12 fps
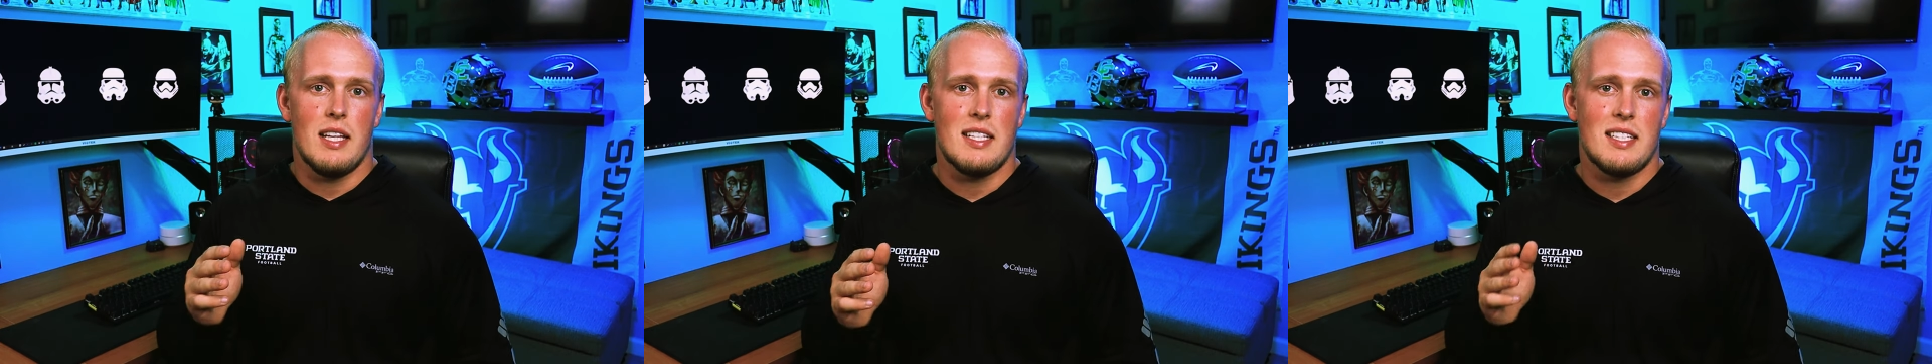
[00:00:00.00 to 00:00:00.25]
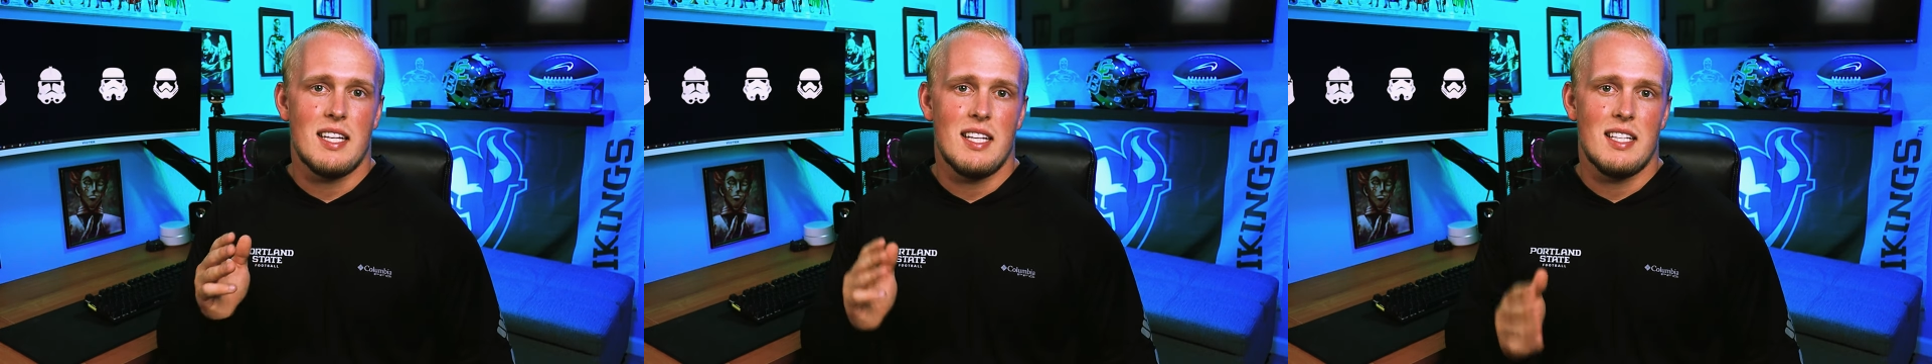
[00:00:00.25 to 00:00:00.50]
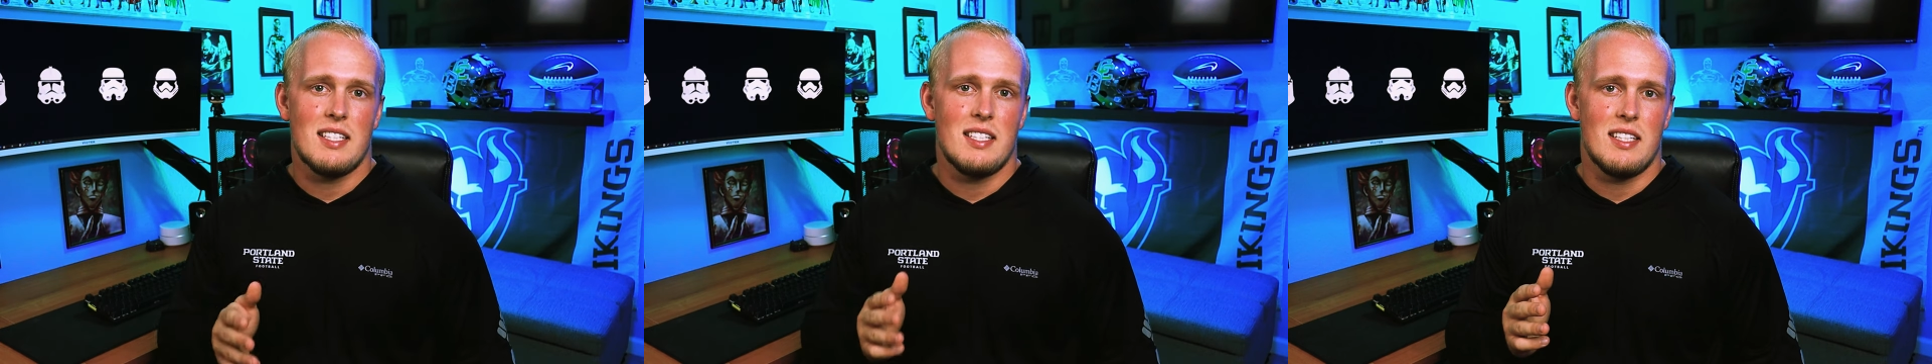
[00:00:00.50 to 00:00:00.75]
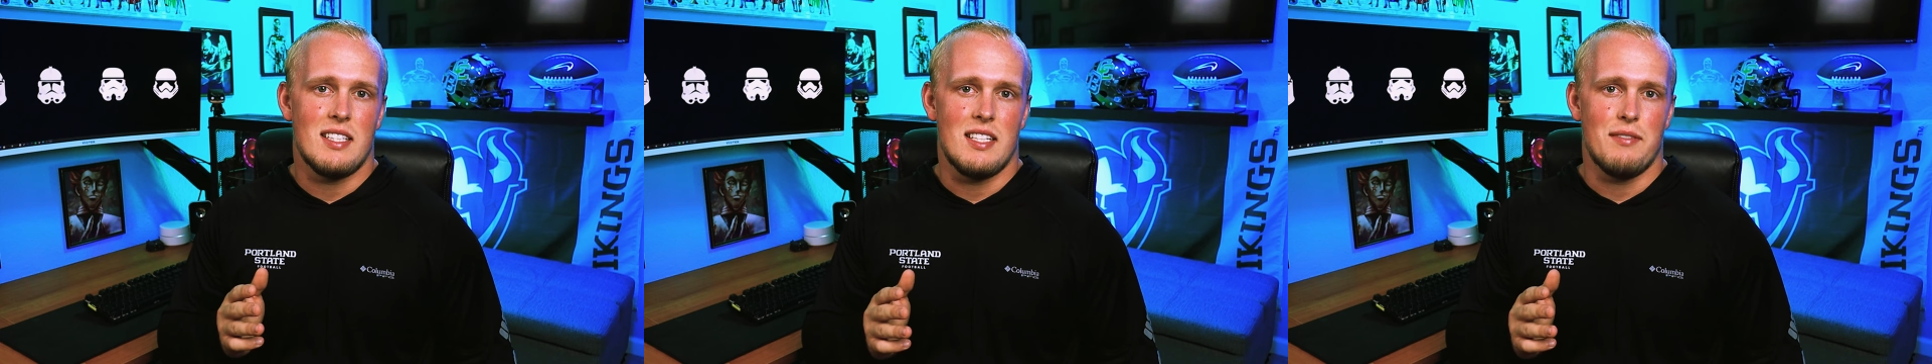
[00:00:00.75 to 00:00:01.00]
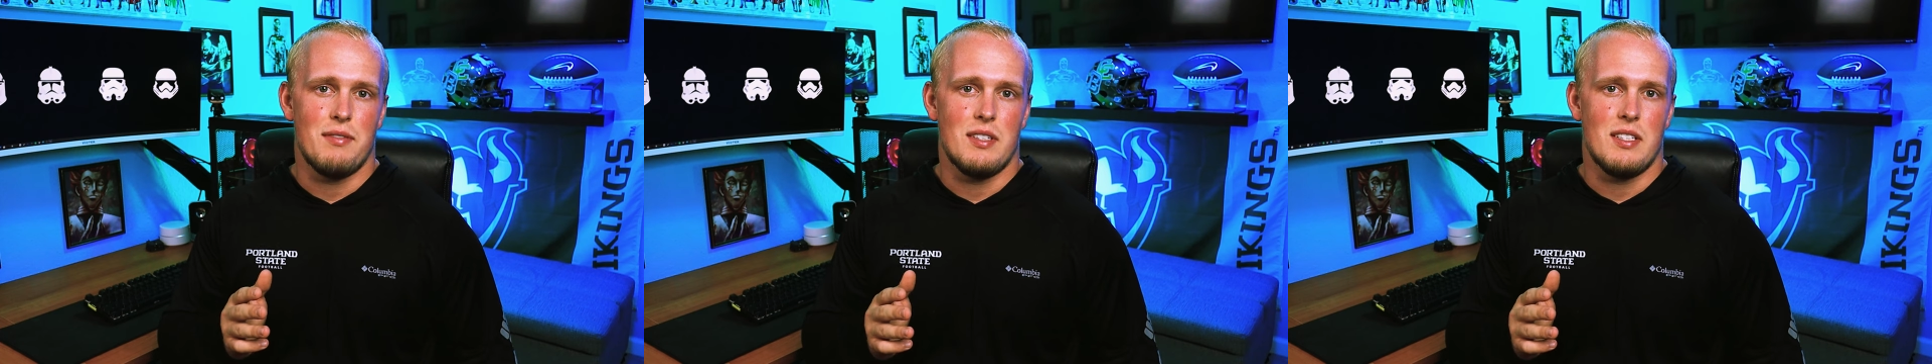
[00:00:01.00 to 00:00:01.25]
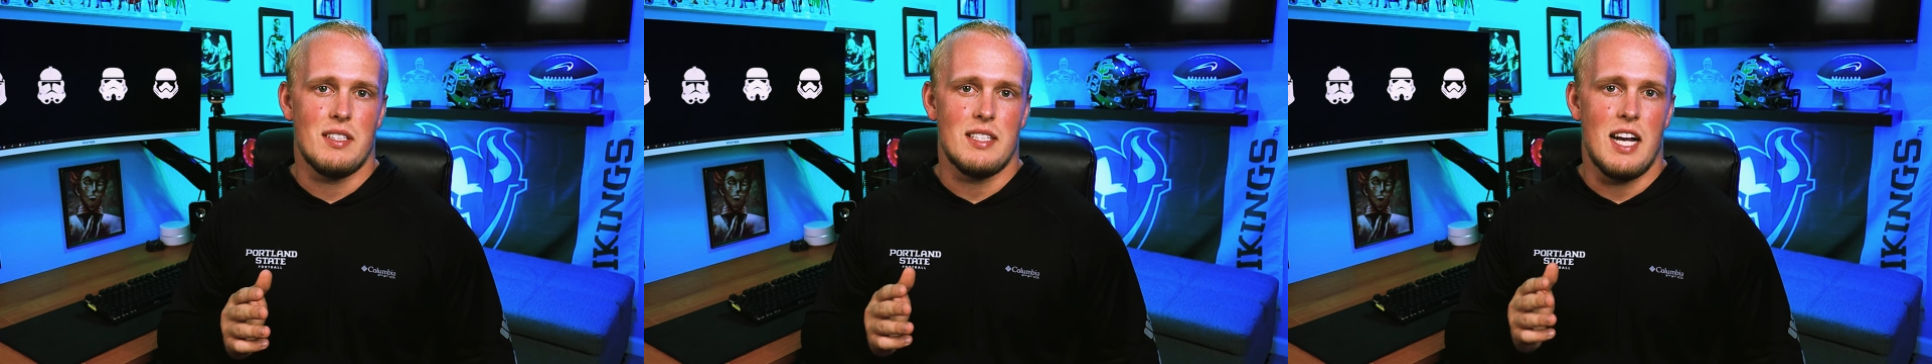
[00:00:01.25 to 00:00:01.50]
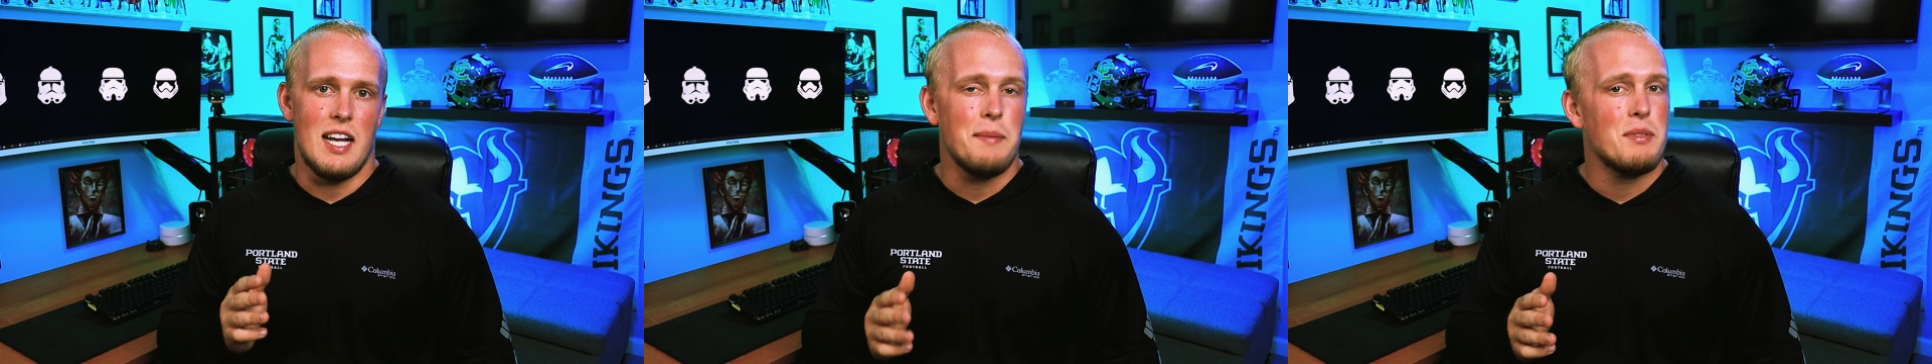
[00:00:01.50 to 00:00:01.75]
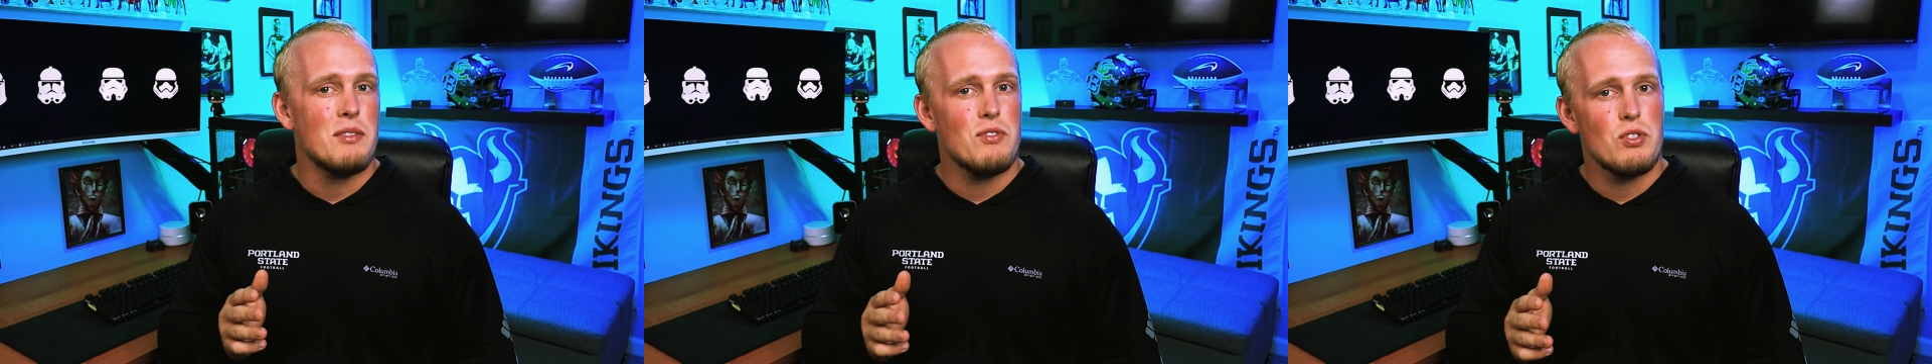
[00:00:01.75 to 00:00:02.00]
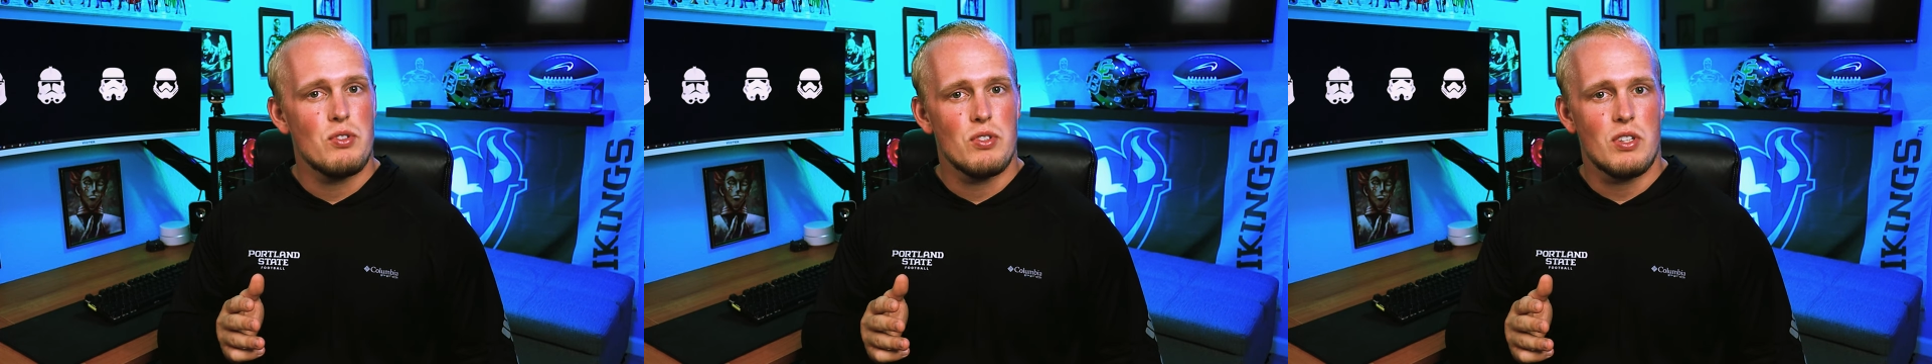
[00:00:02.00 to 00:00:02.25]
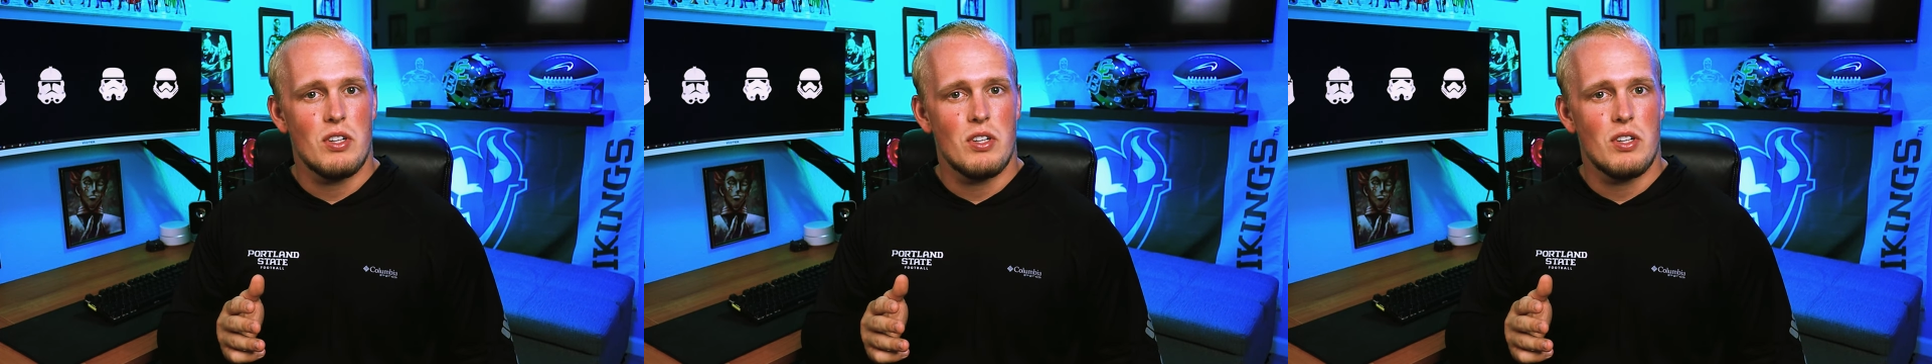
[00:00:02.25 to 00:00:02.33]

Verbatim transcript: let's get into the different types of junior